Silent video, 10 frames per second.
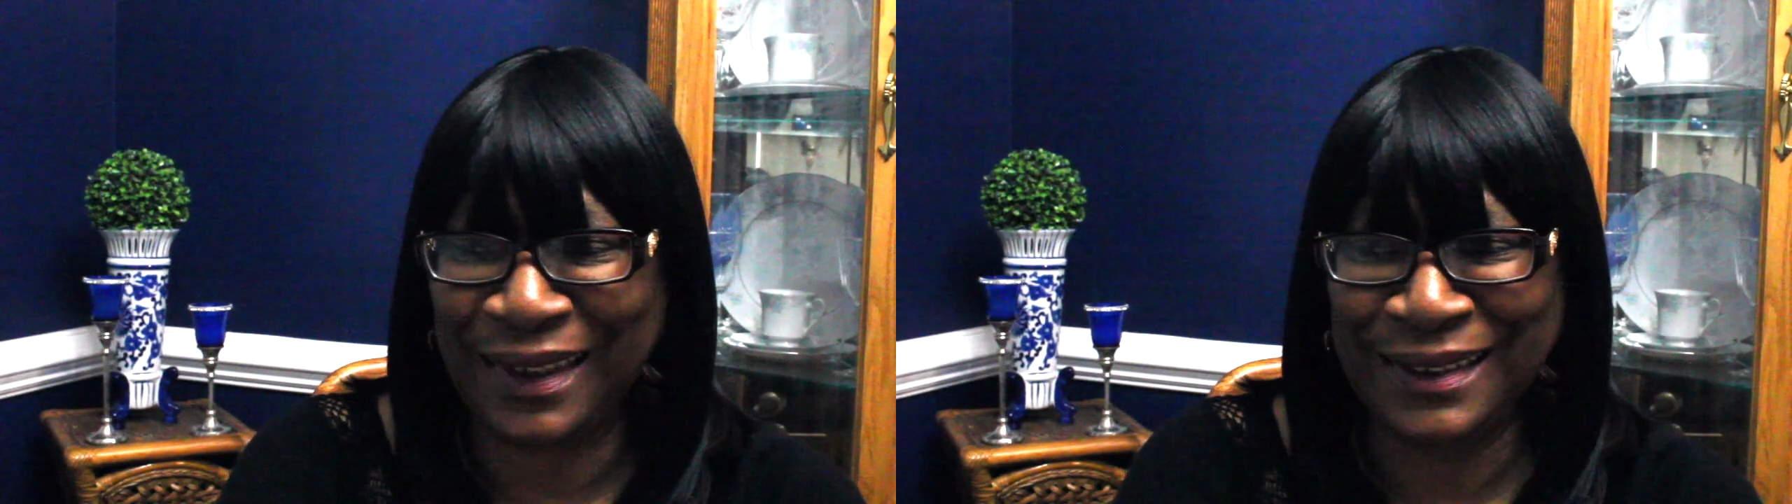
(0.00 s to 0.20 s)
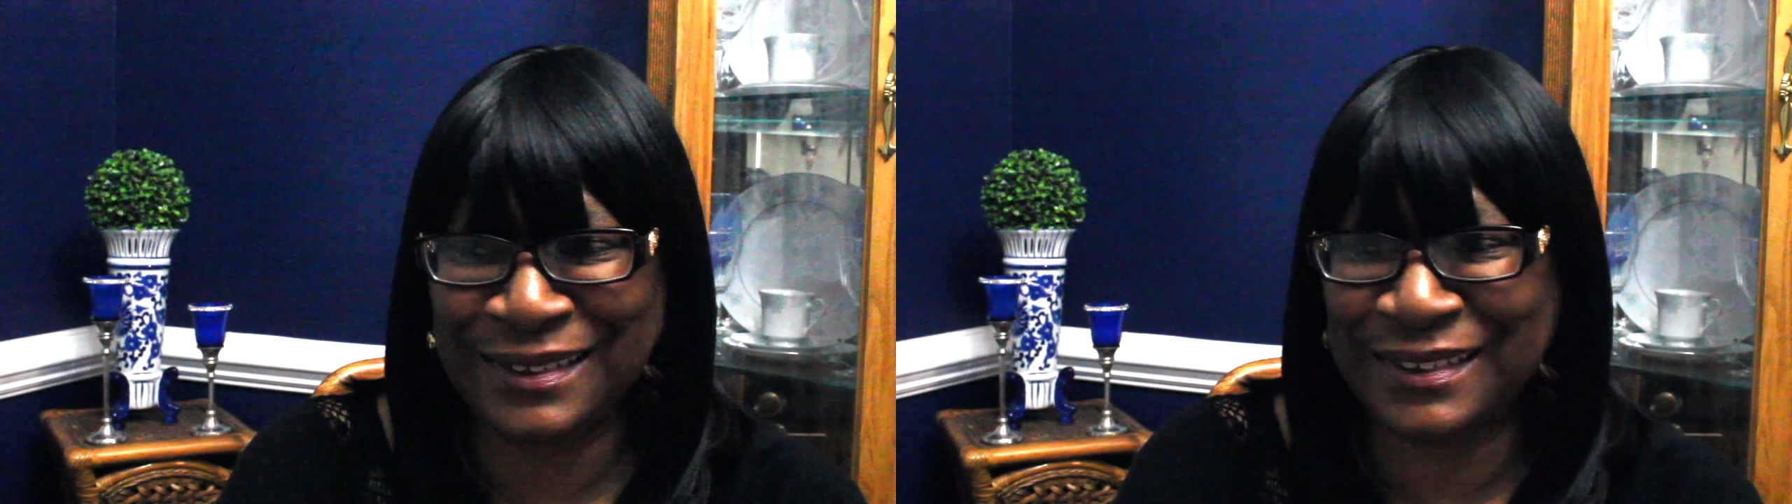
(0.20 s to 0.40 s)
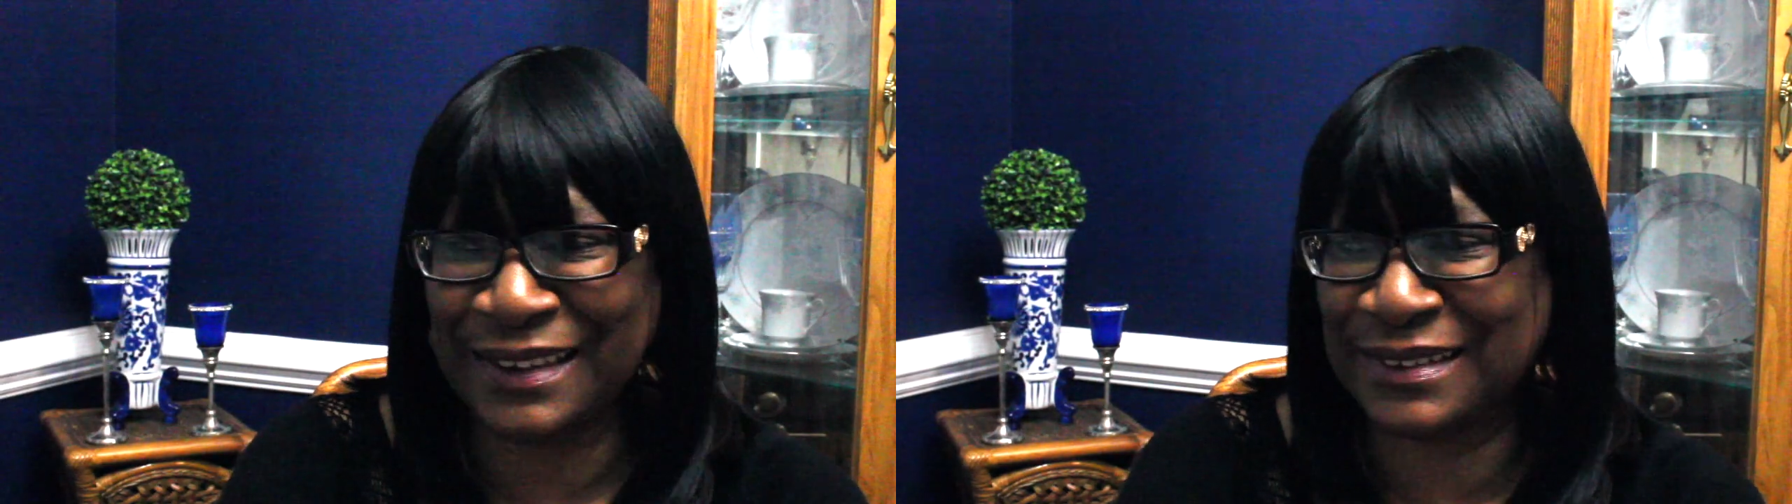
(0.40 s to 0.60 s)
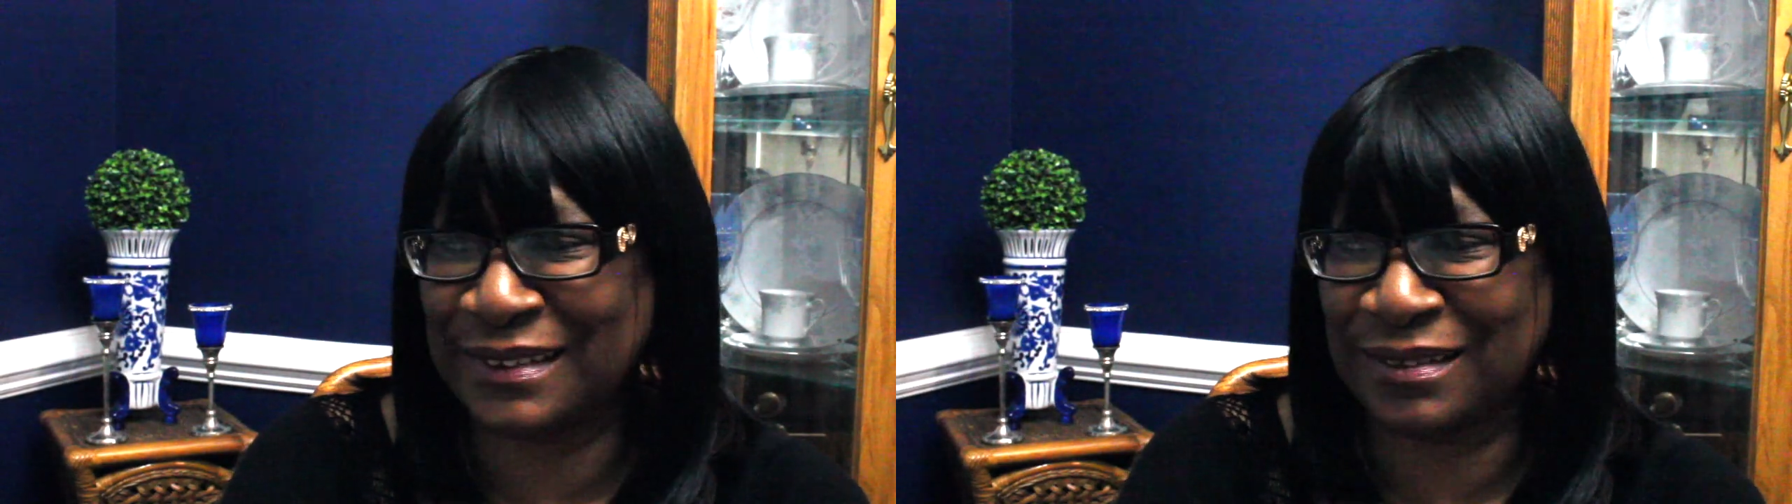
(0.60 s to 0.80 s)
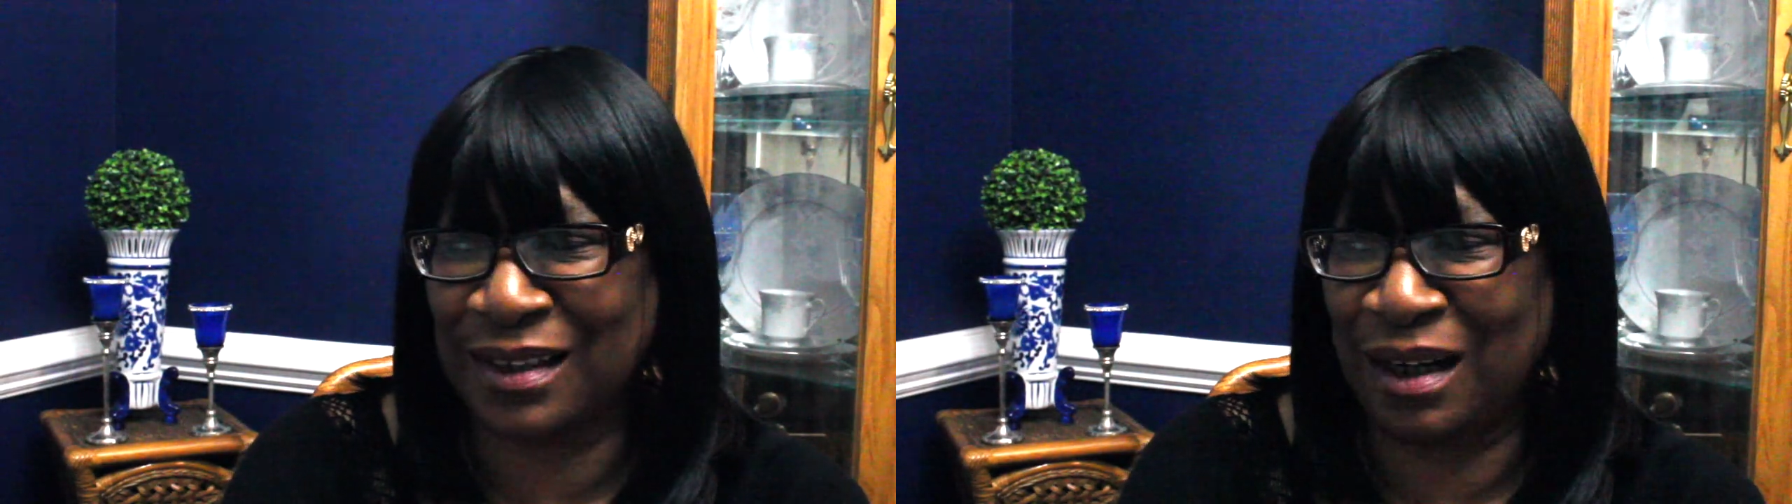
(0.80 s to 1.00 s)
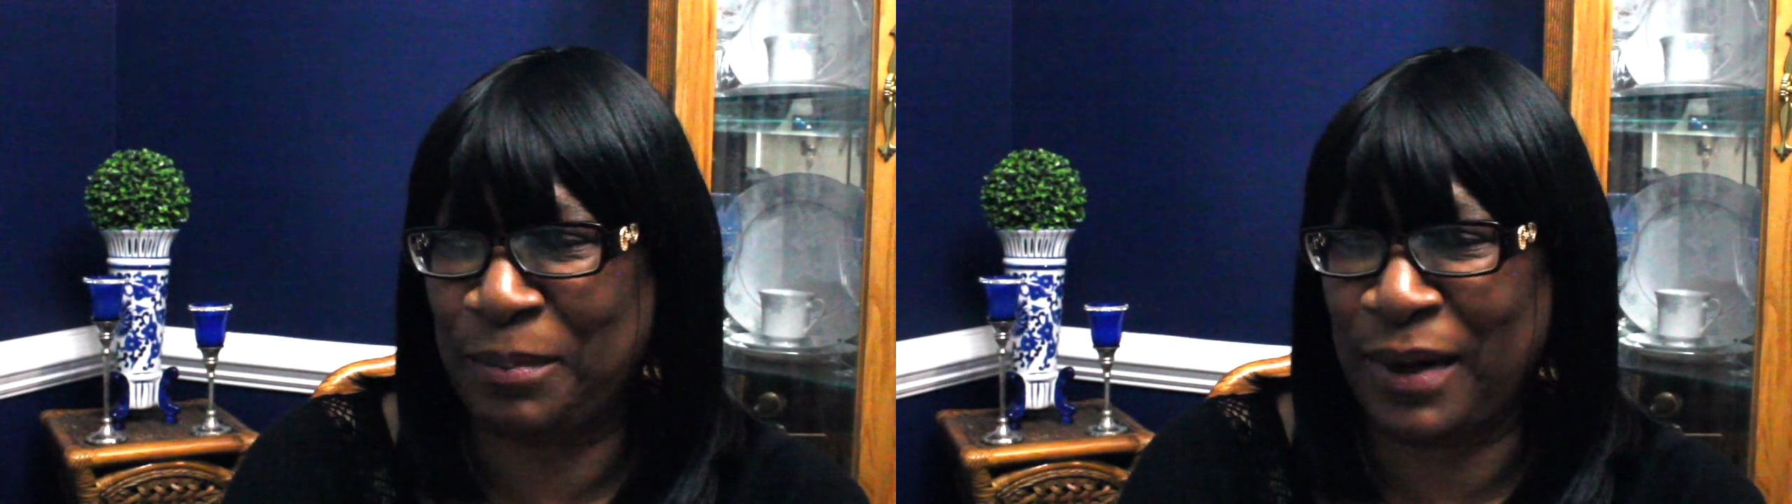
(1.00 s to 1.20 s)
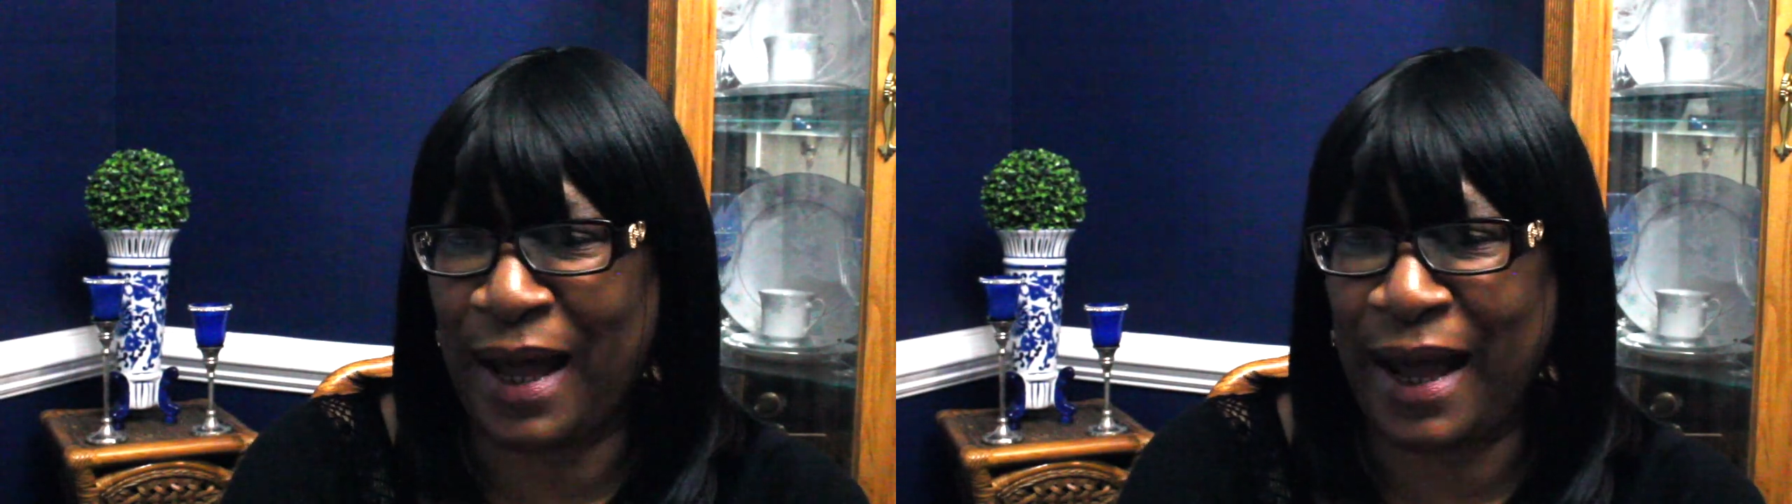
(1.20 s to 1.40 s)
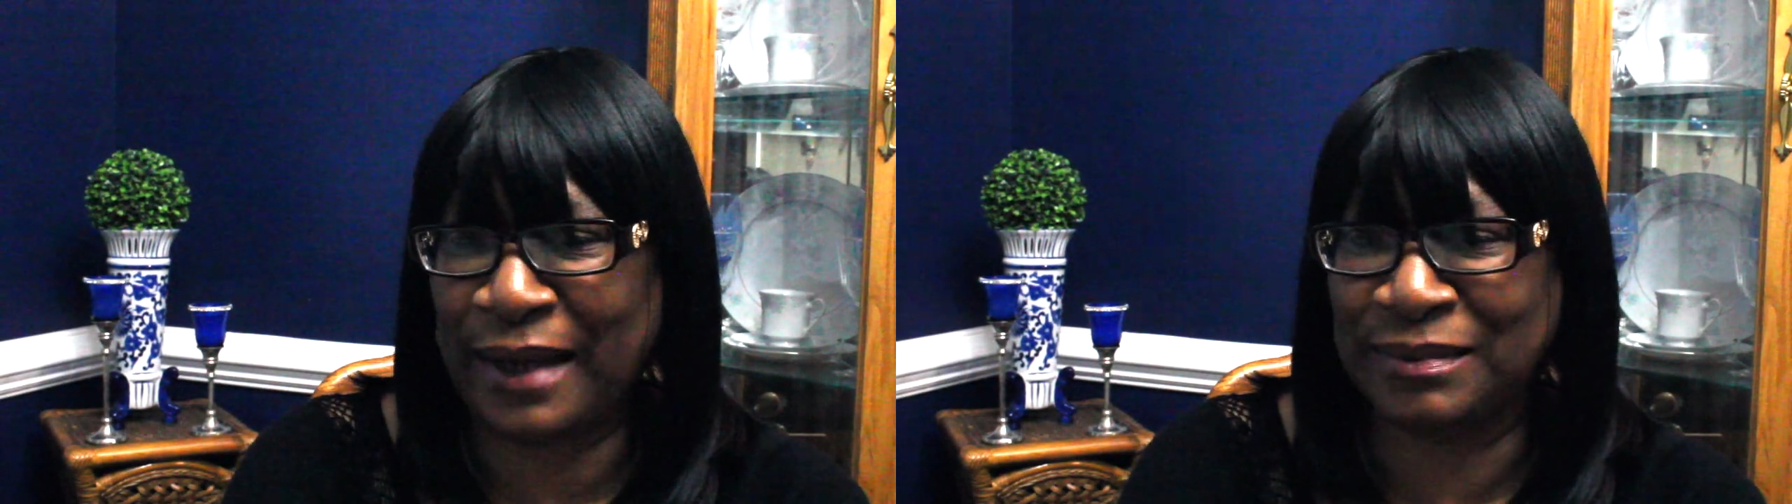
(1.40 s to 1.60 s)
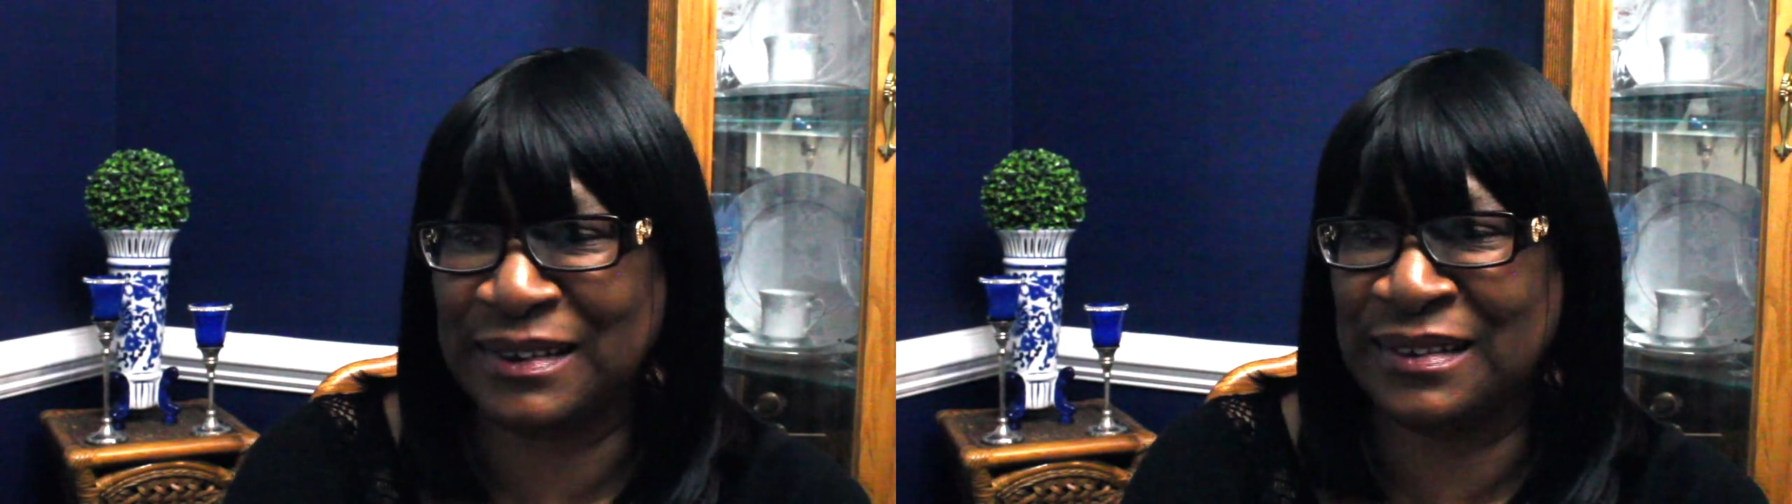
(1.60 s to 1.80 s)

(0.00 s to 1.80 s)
It's just a couple items.